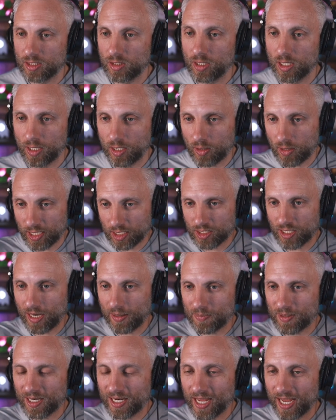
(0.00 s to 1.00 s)
You did a great
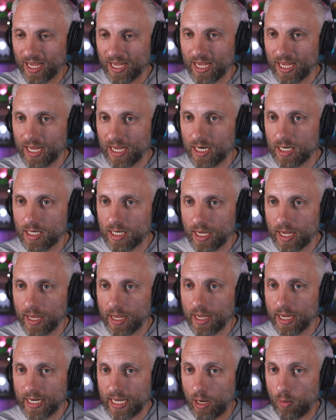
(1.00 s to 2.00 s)
job today, and
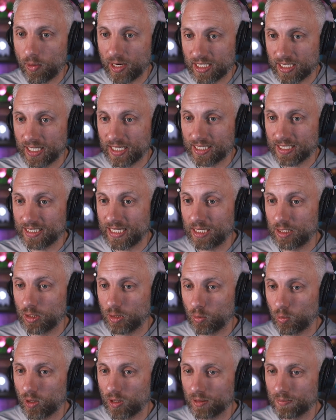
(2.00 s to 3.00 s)
can't wait to get this out to the
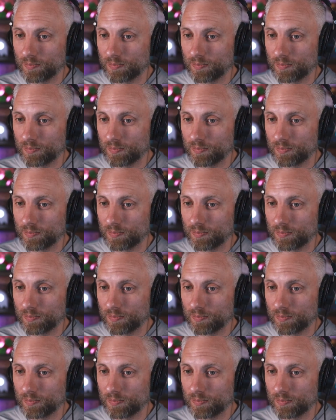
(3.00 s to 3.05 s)
world.